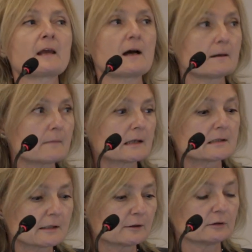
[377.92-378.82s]

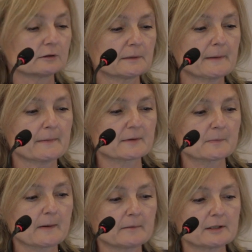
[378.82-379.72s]
until the paper is
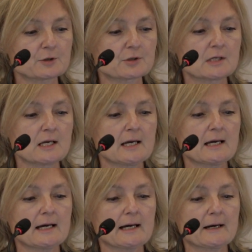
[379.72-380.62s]
published.
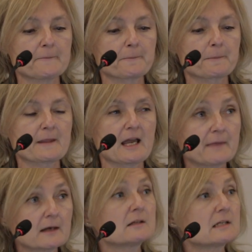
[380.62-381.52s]
And
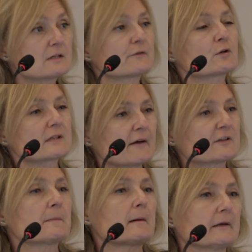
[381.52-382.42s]
then indeed, of course,
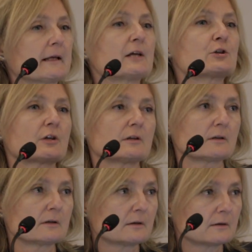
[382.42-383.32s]
after
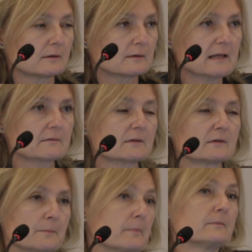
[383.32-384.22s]
publication,
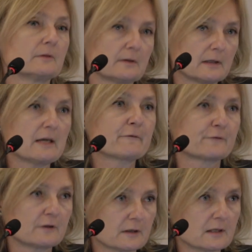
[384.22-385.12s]

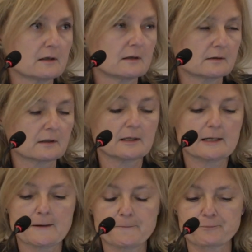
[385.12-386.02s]
if the
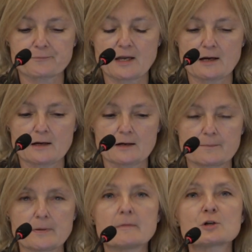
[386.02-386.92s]

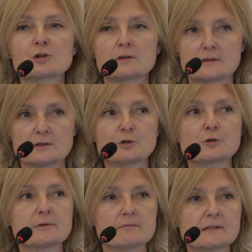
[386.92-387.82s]
permissions need
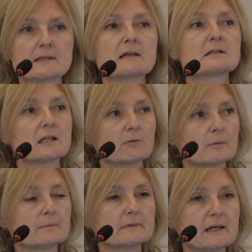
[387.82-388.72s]
to be reset,
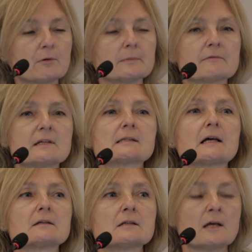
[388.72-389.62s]
they will be
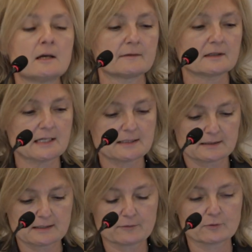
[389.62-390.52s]
reset. The data
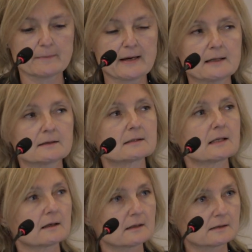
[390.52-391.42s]
set remains
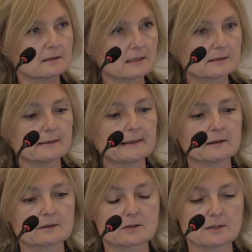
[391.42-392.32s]
and is
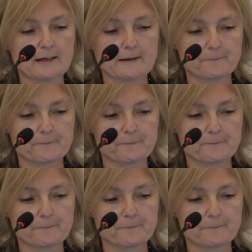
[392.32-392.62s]
linked